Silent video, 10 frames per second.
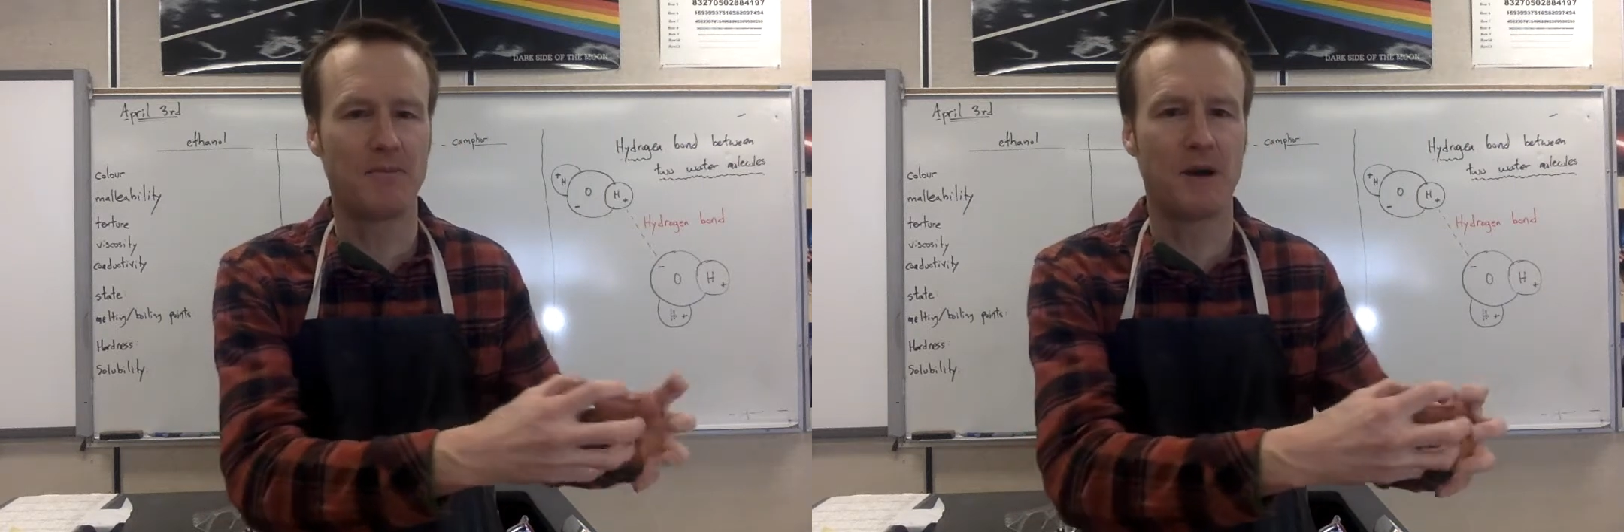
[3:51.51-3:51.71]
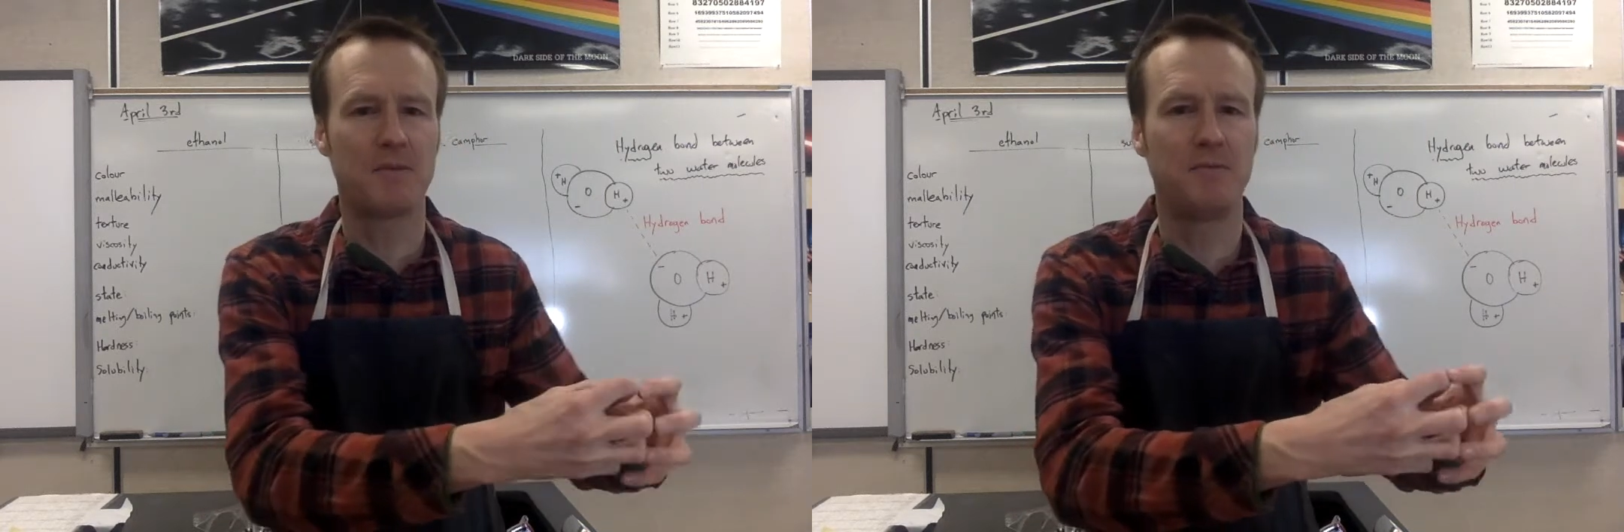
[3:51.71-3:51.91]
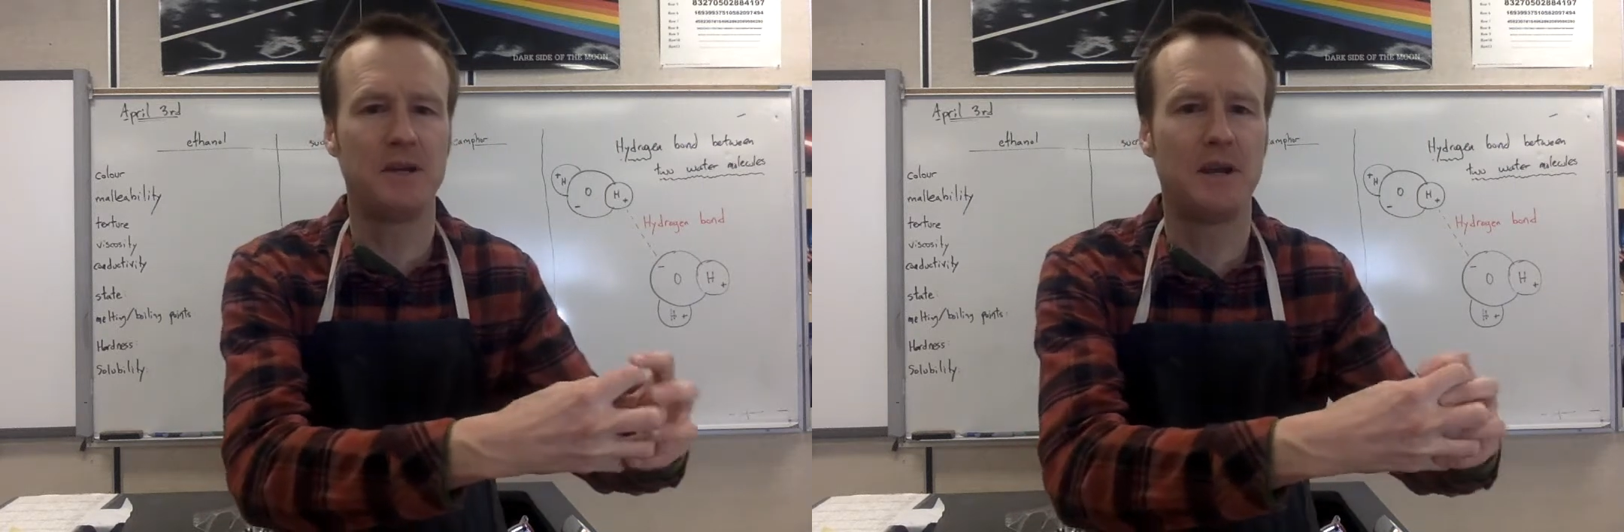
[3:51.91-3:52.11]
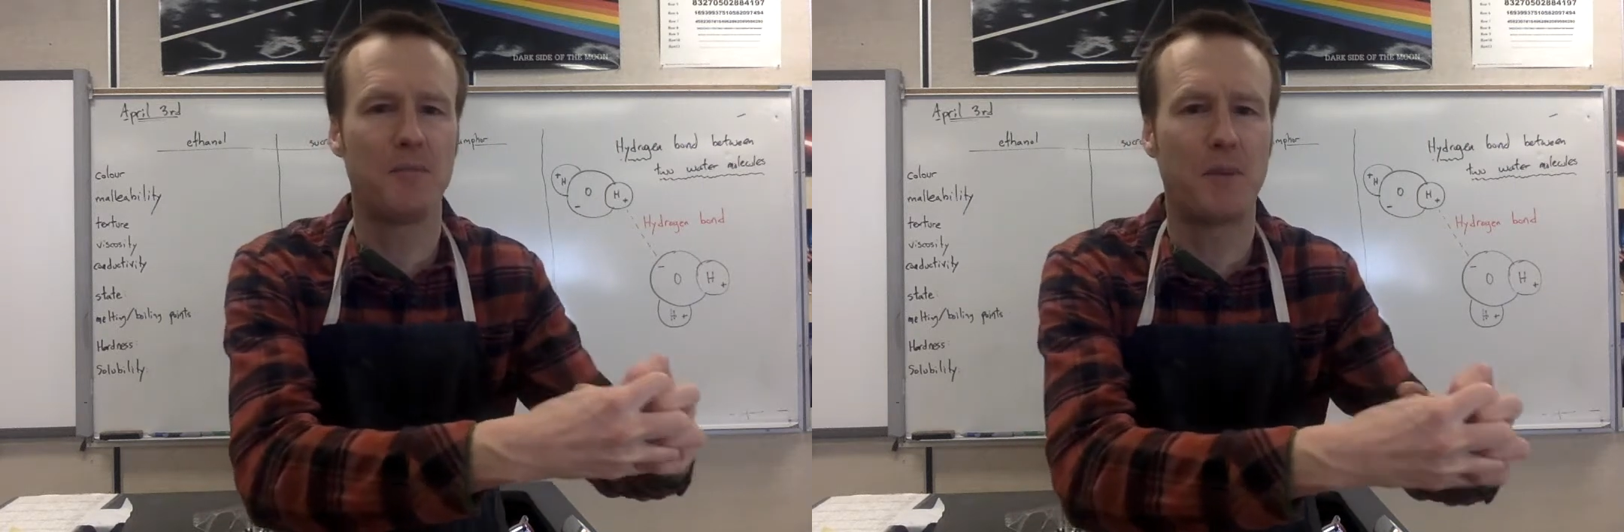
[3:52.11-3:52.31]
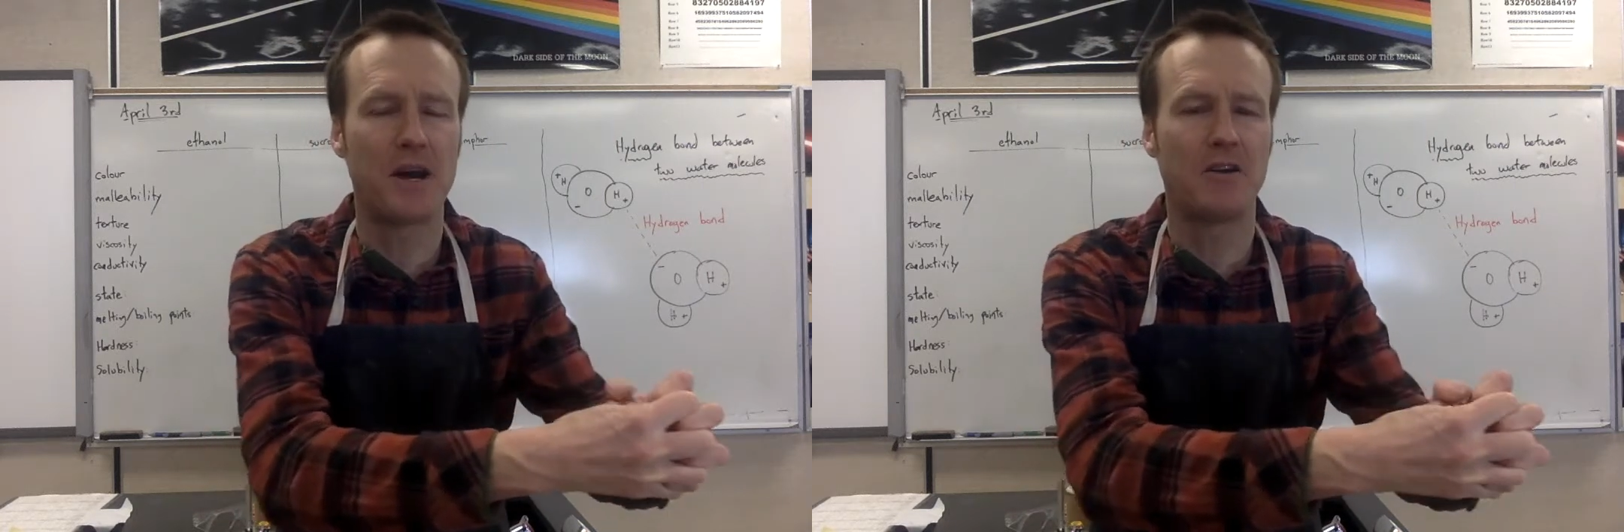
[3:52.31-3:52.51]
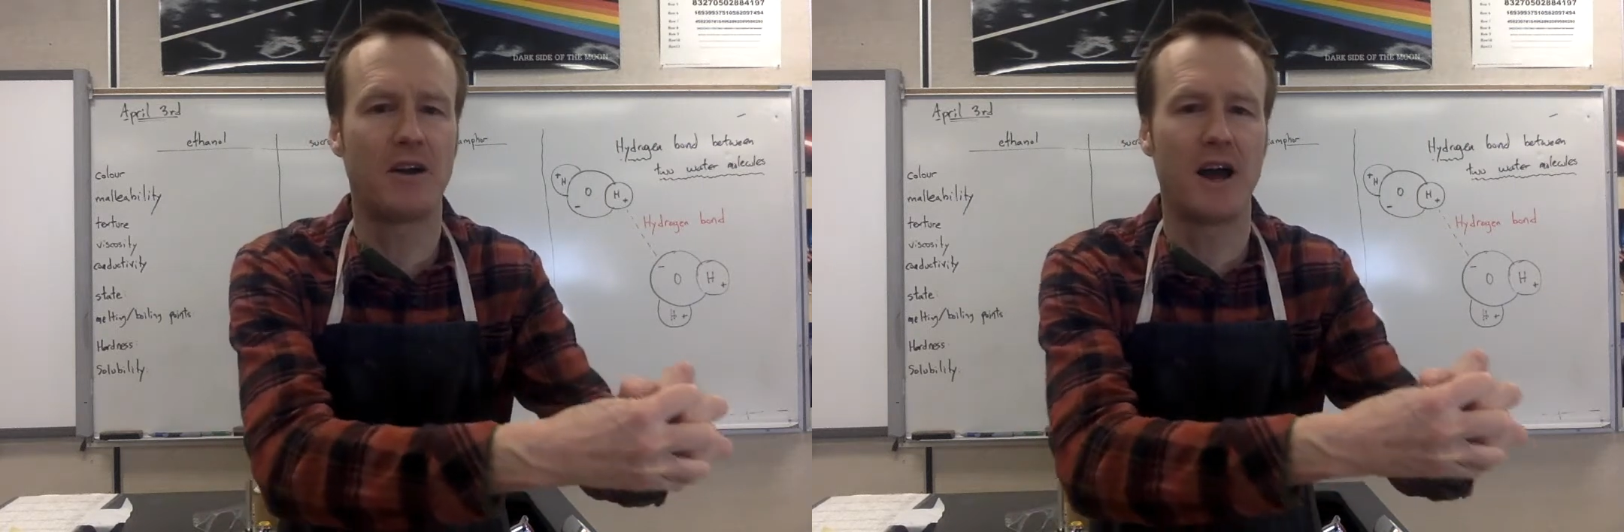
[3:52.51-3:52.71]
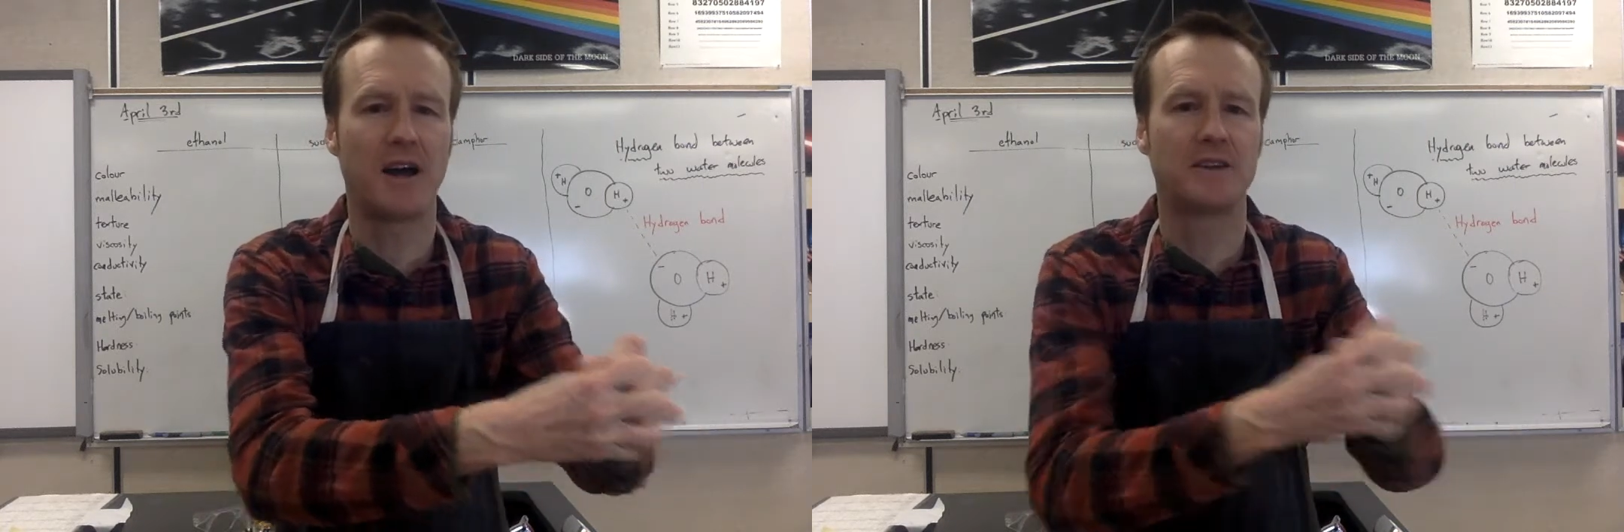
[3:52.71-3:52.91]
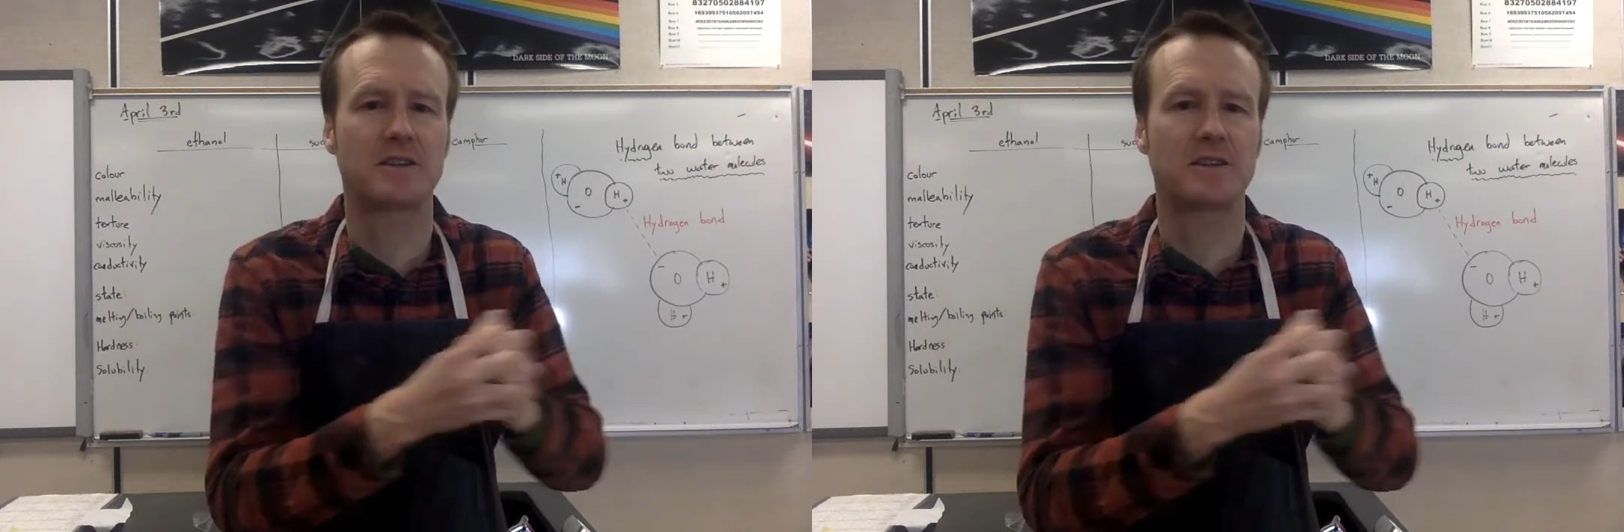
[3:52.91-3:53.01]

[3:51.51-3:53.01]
might be better at